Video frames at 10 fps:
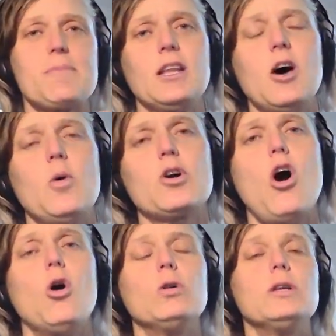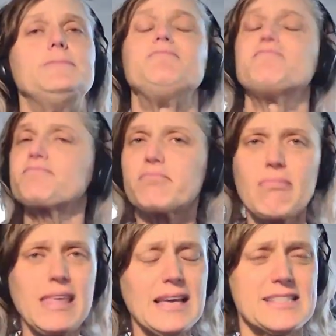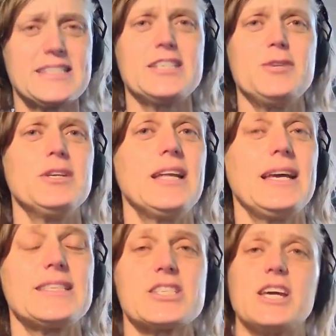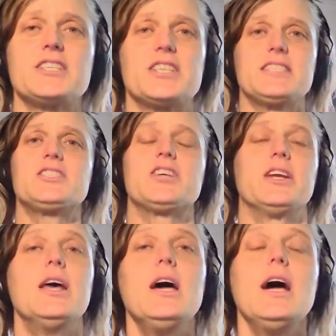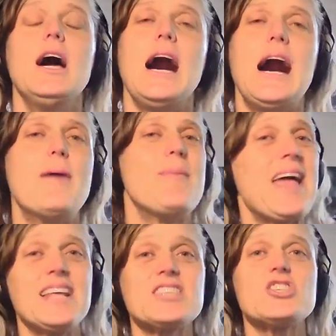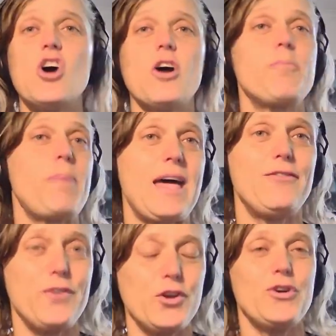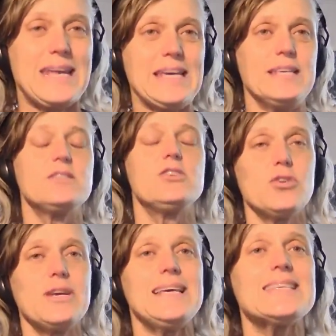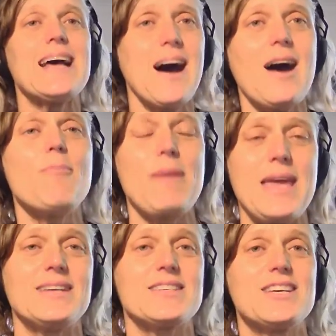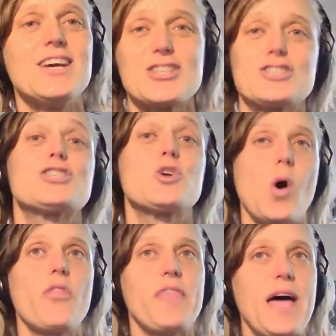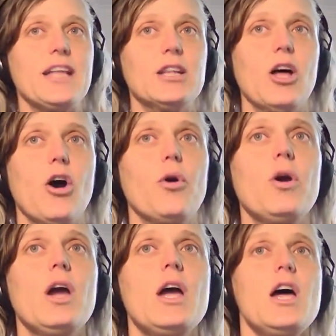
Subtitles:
up the lower colon and stimulates digestion. And it's not bad for your knees. Your knees are meant to squat that low.